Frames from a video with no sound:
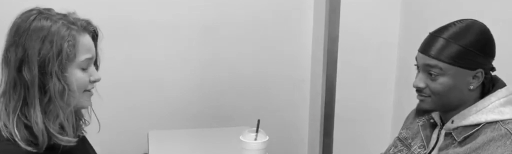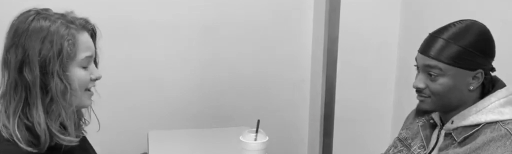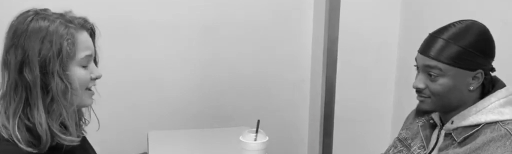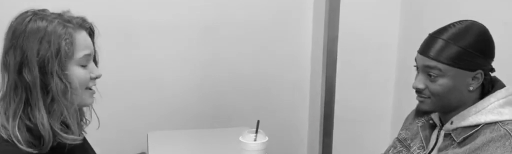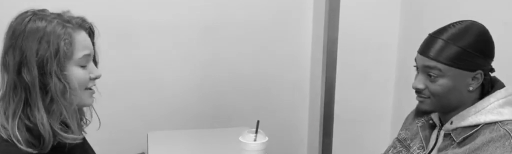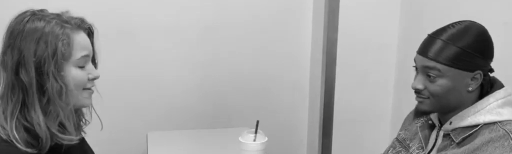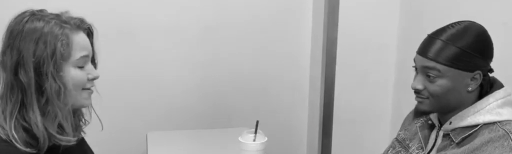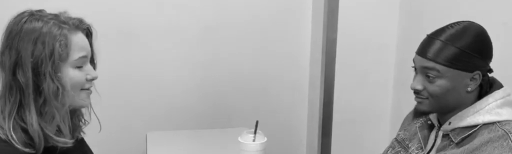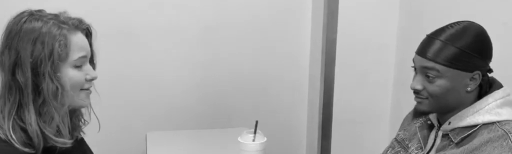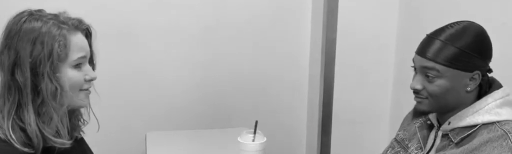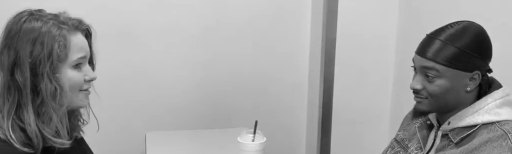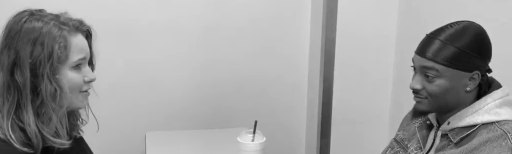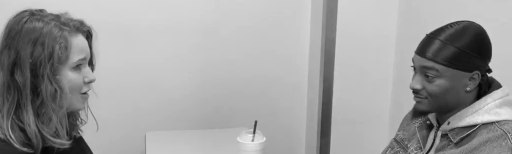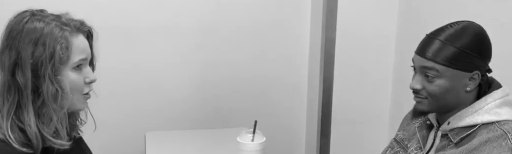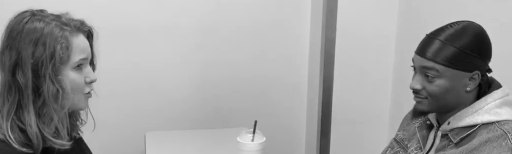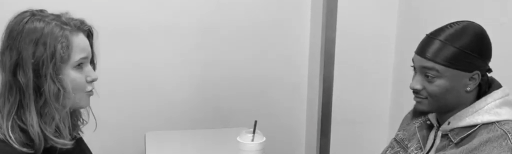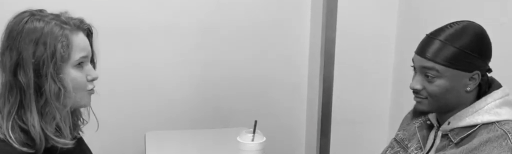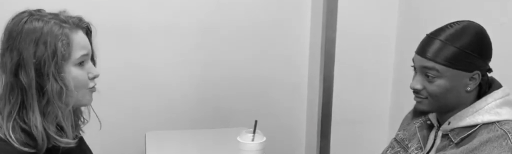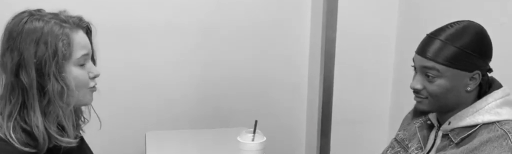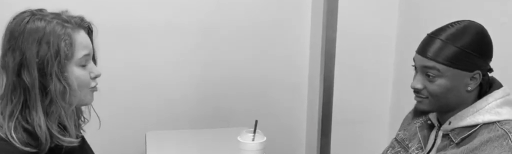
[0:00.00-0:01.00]
Speaker 1: He is
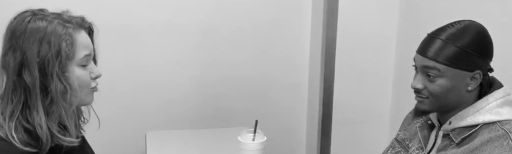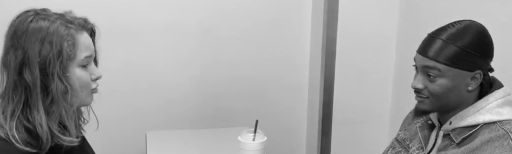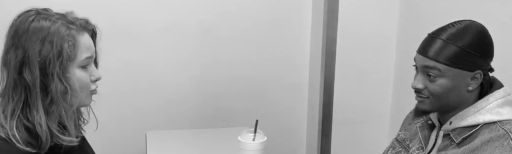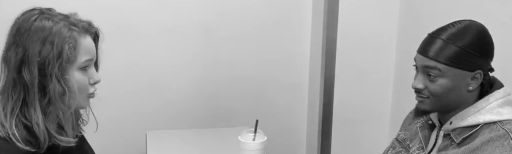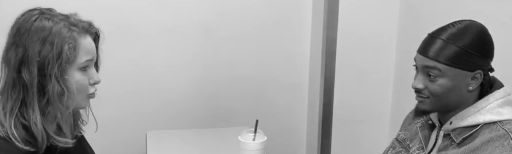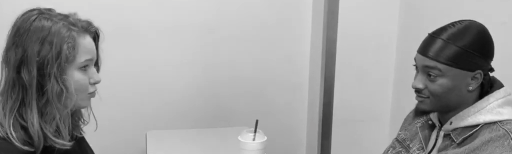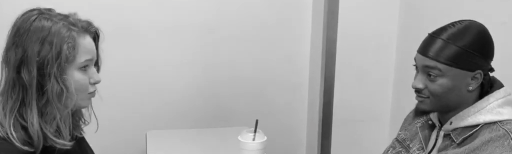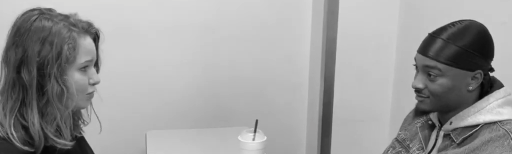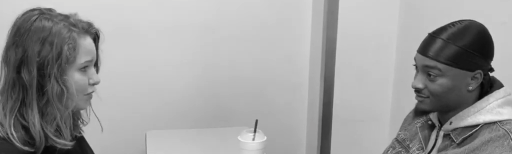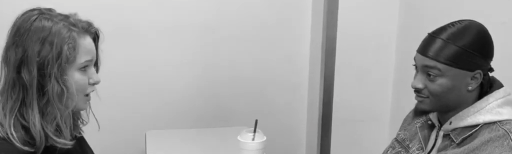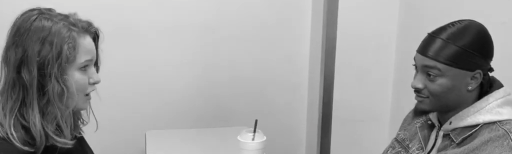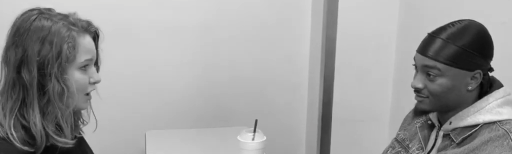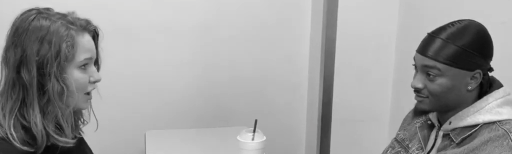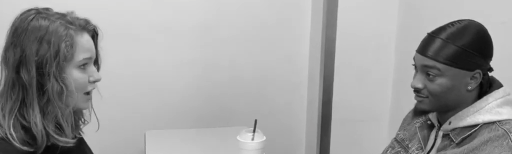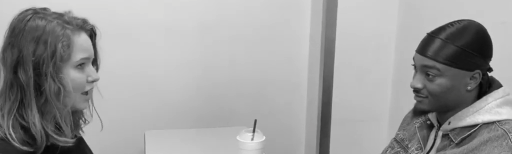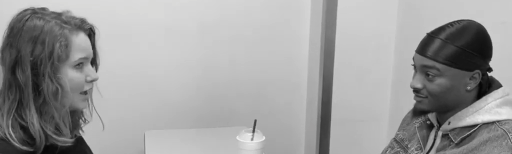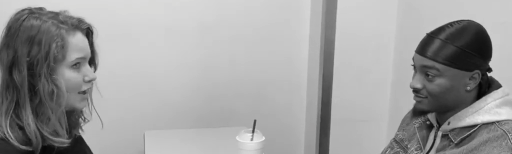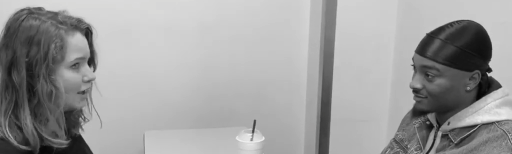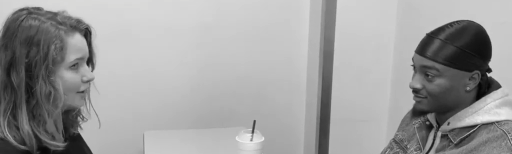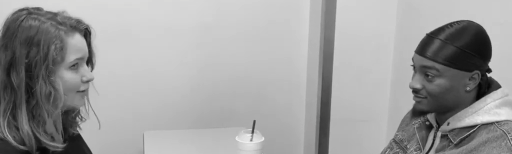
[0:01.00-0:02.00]
so stupid
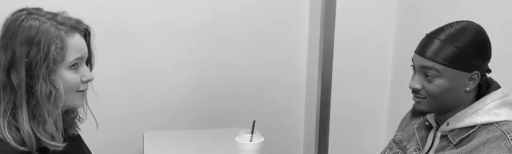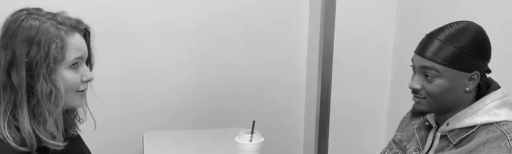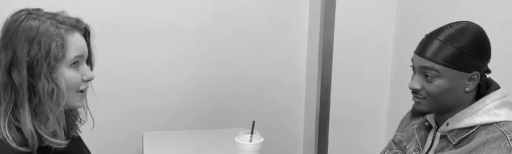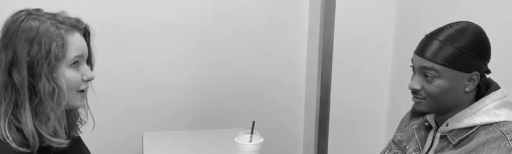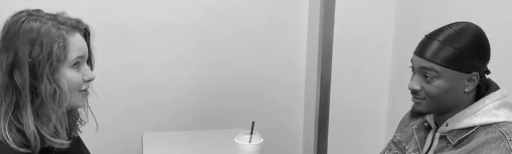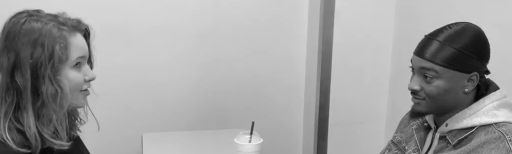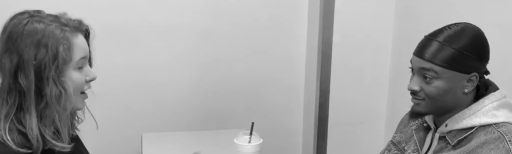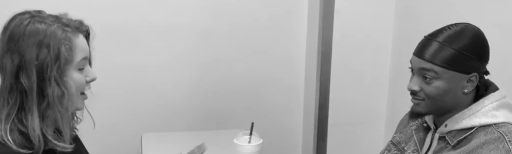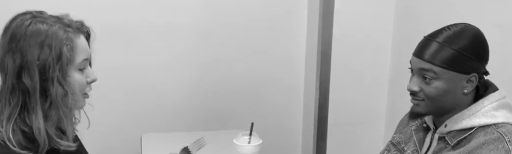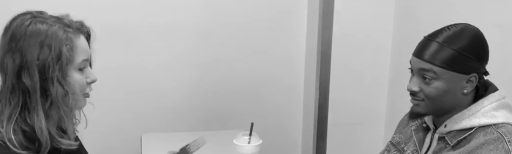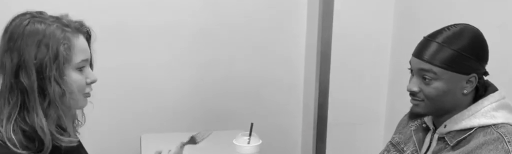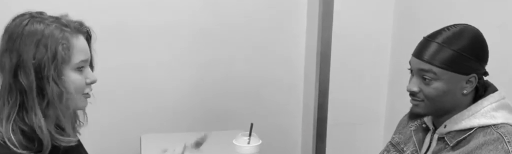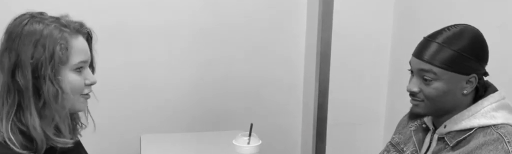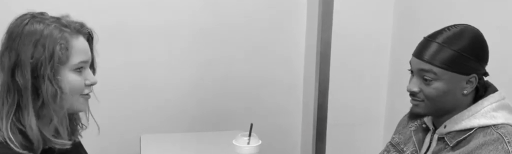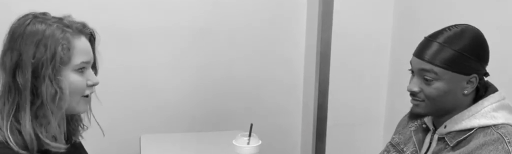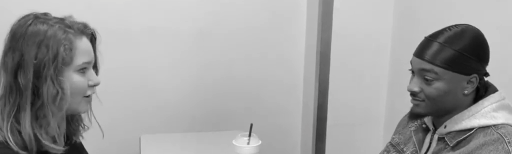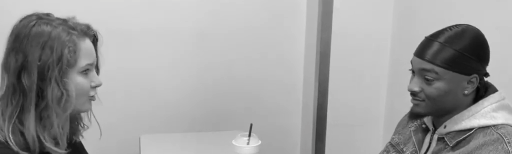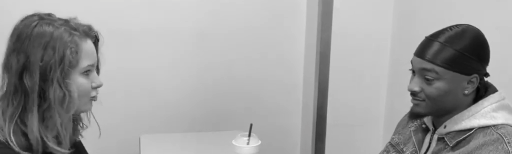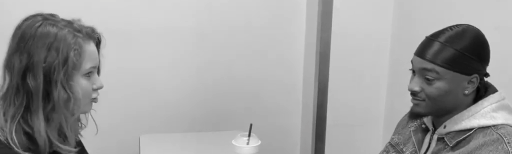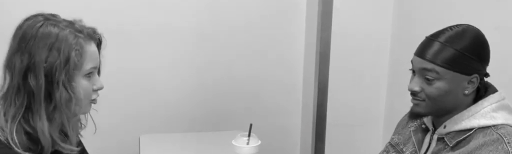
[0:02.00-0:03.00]
he's going to tear this
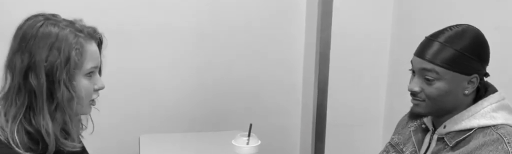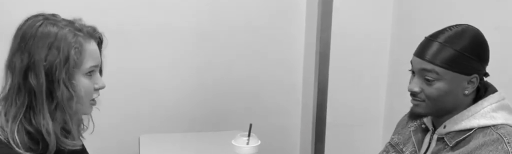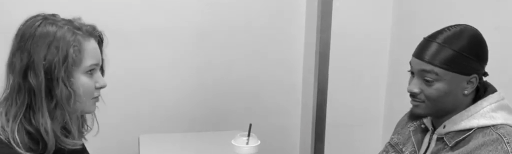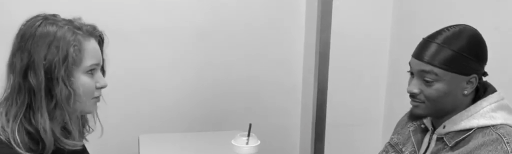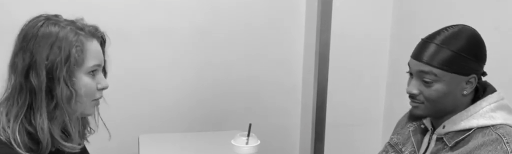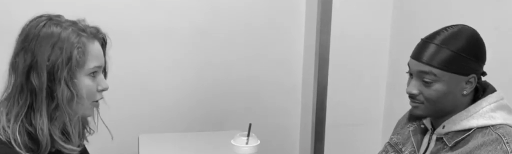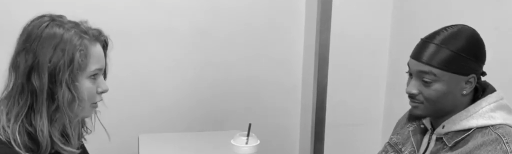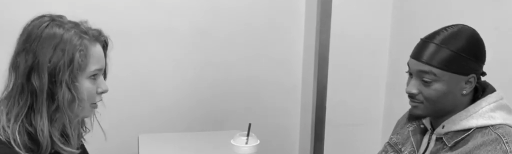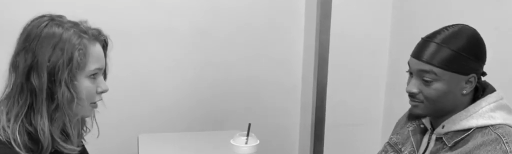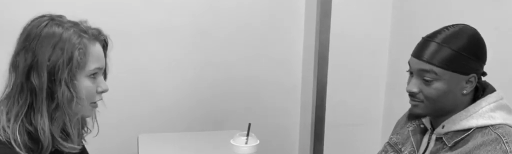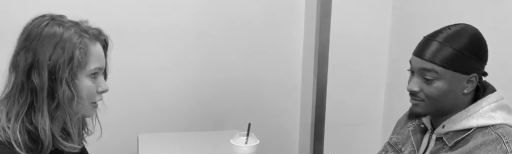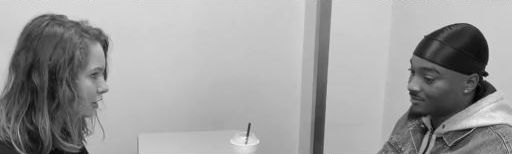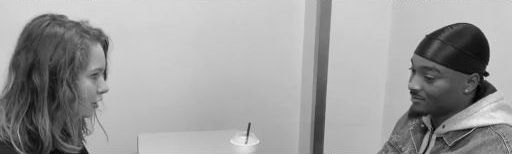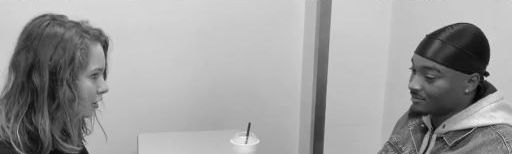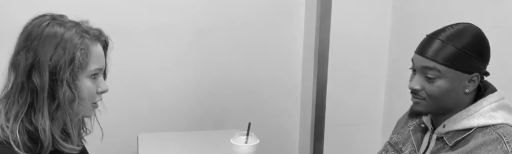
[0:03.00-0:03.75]
country apart.